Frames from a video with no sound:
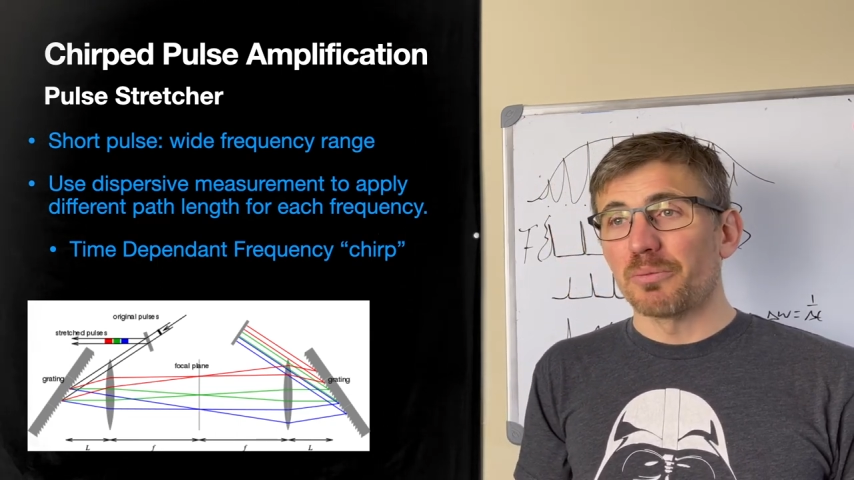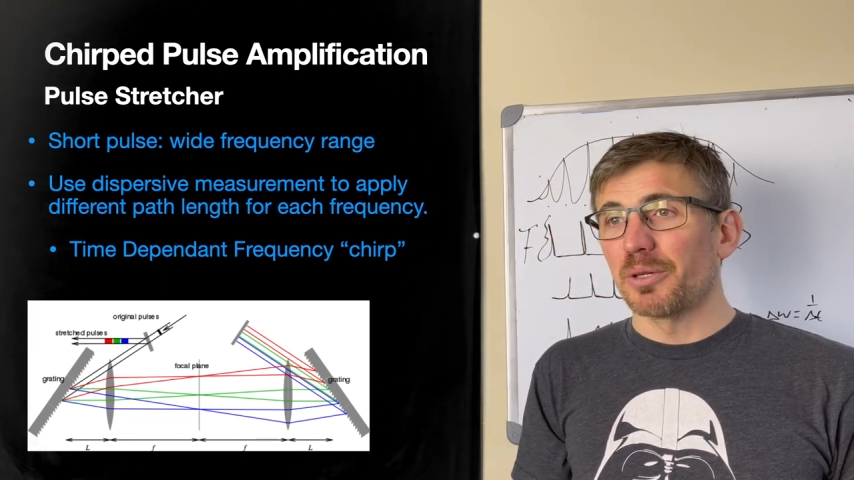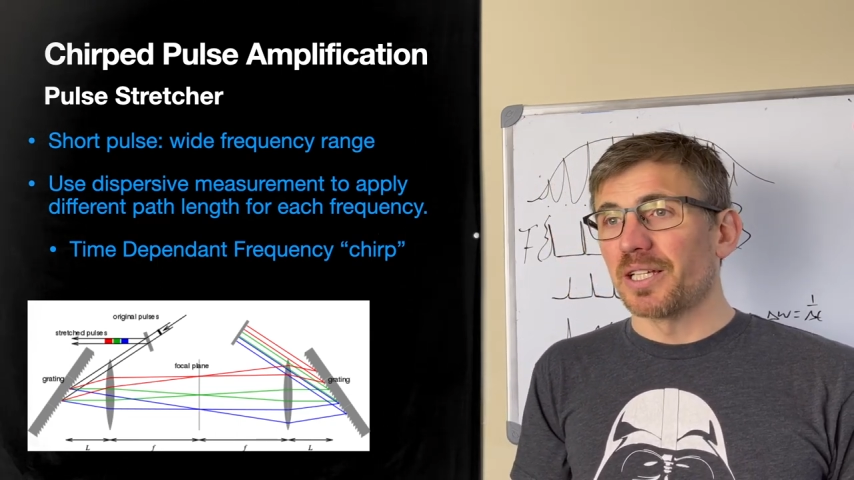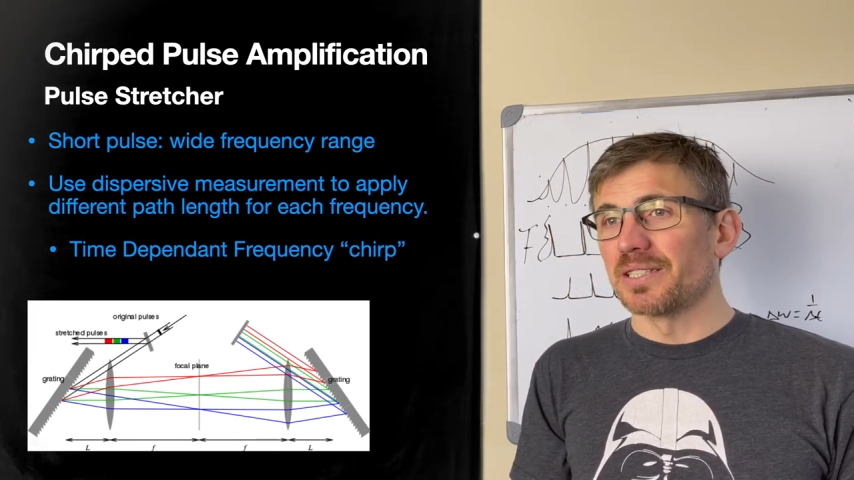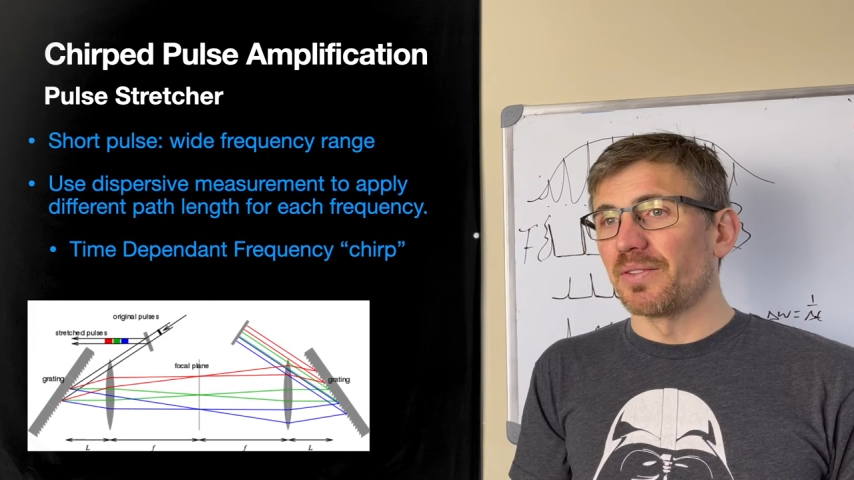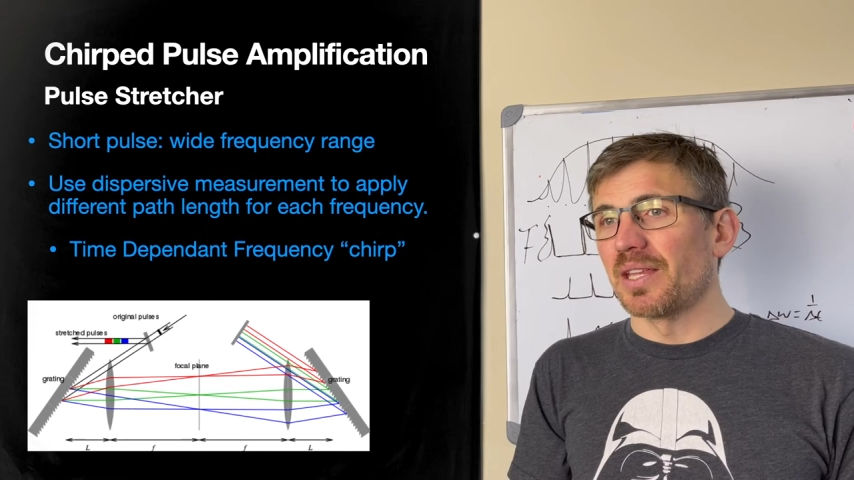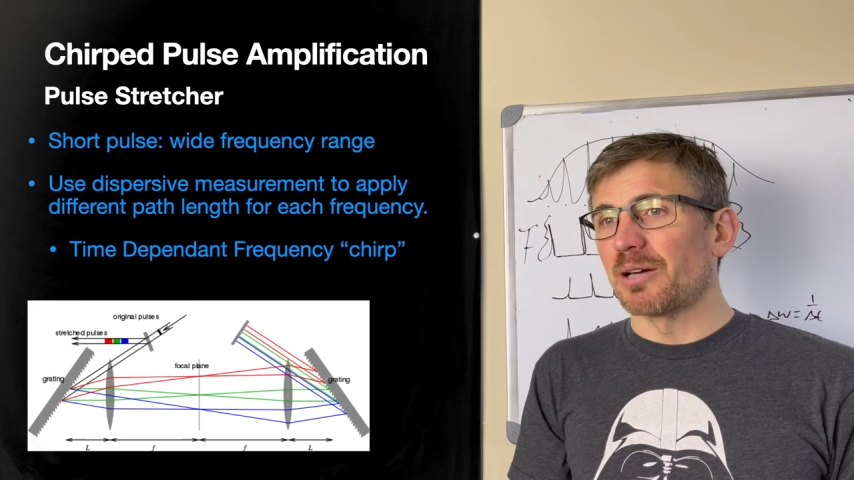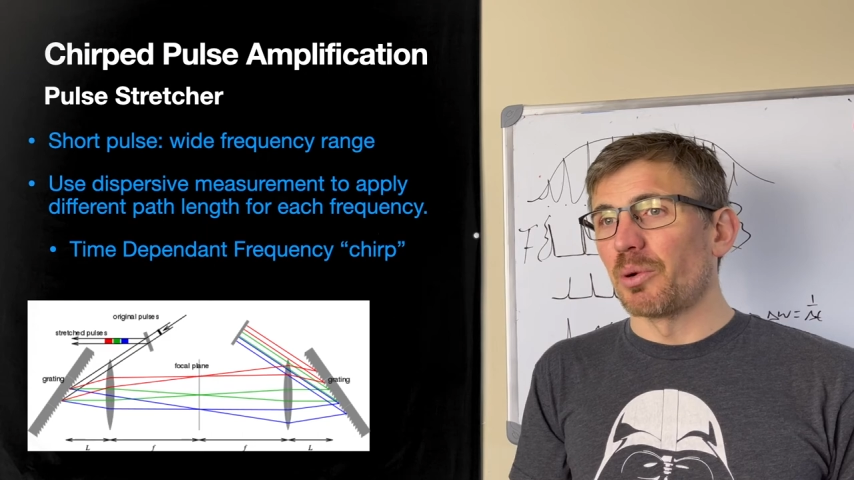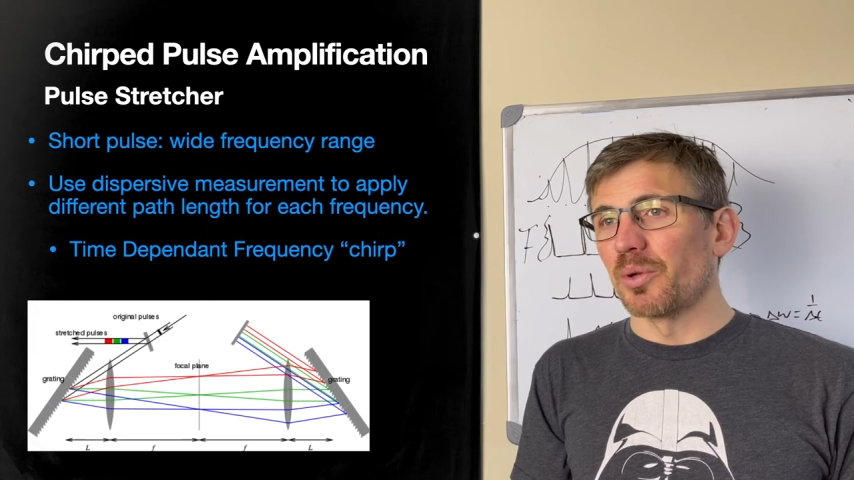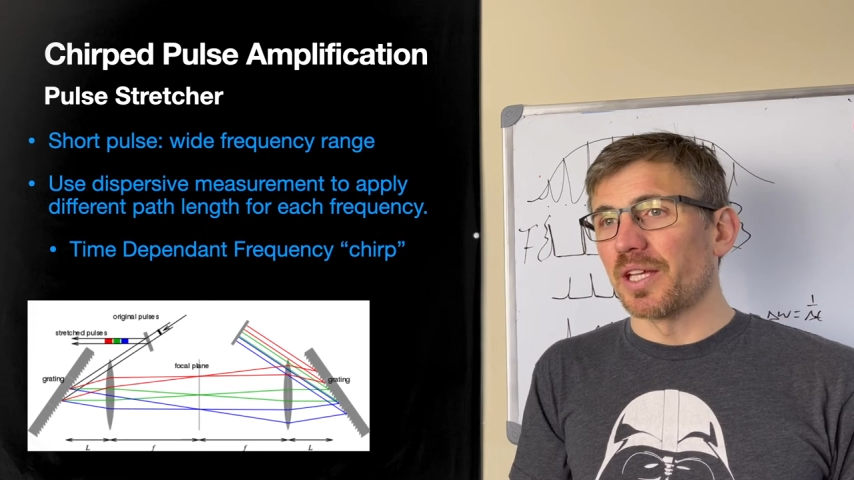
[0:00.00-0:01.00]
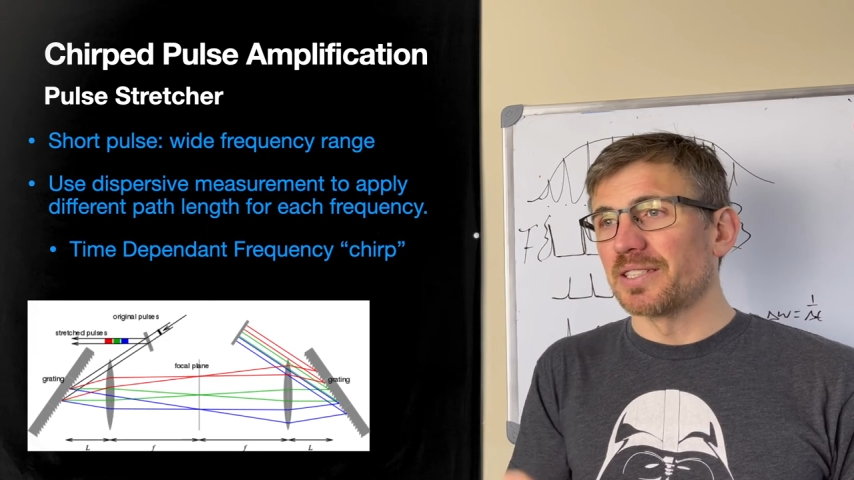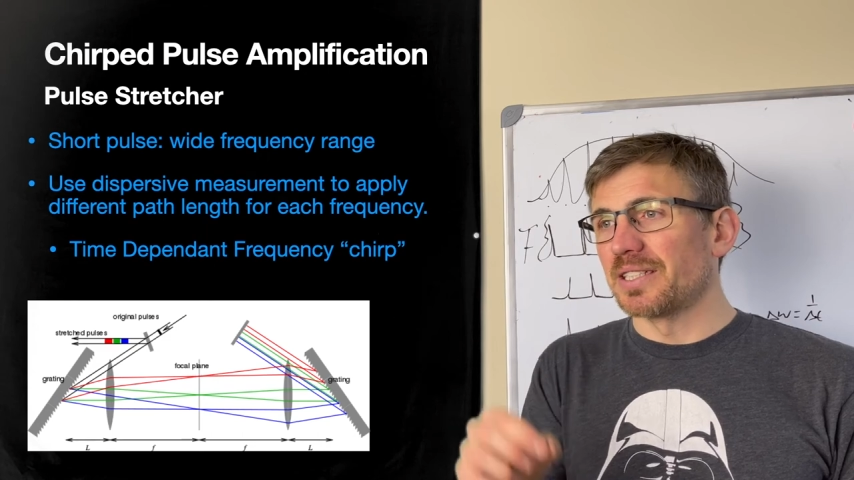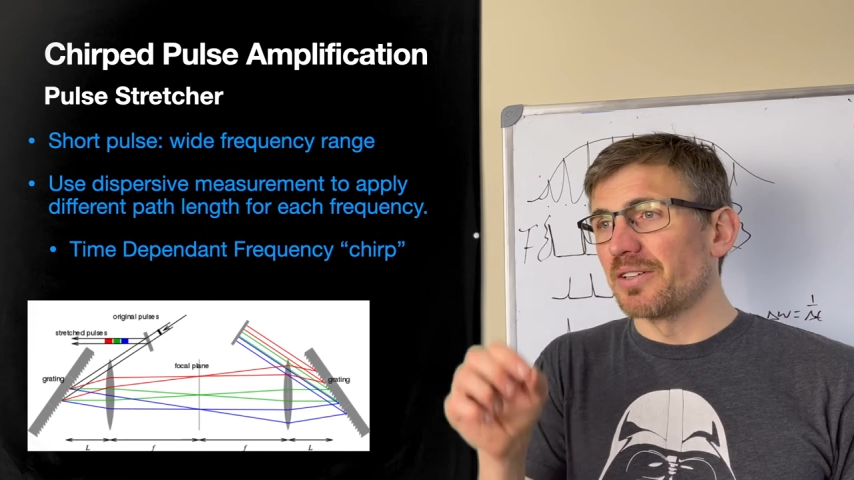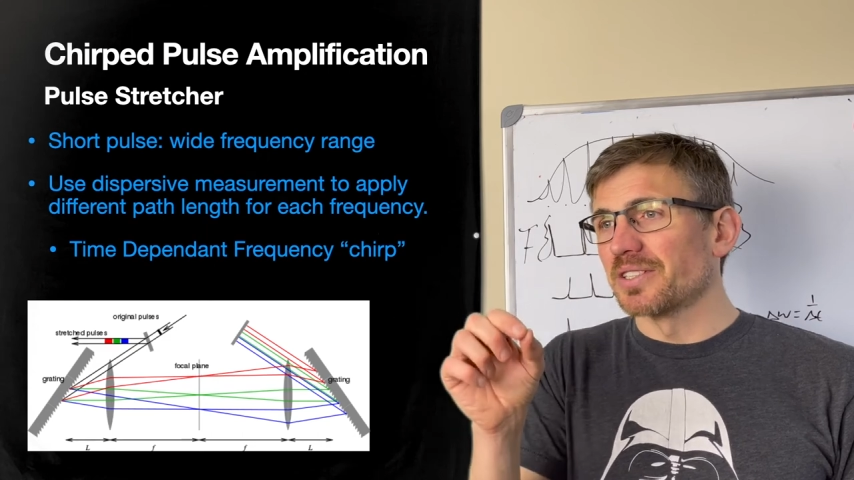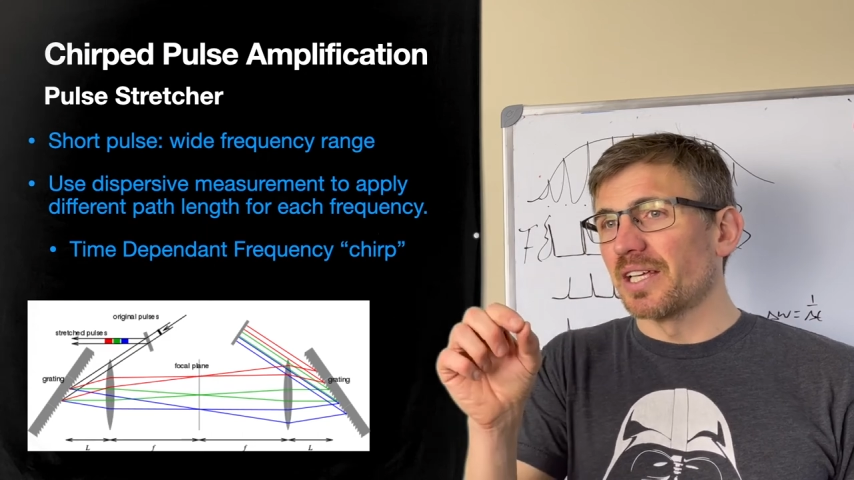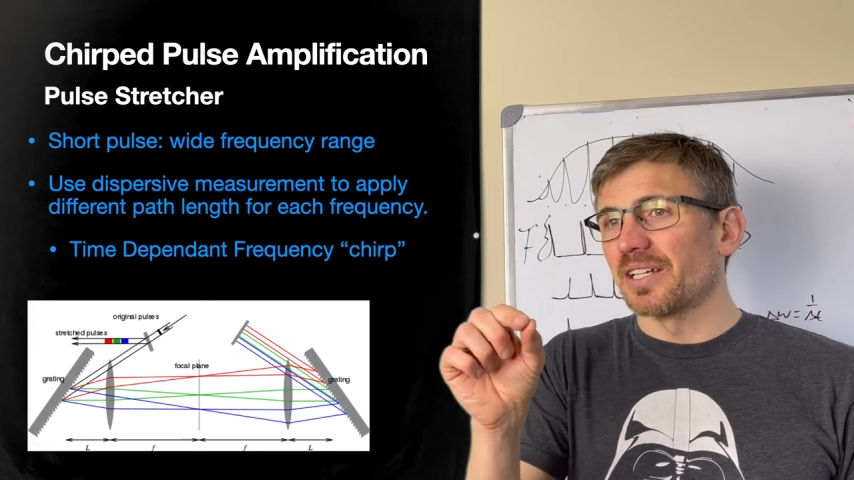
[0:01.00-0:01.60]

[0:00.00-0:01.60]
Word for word: because if you think about what that sounds like,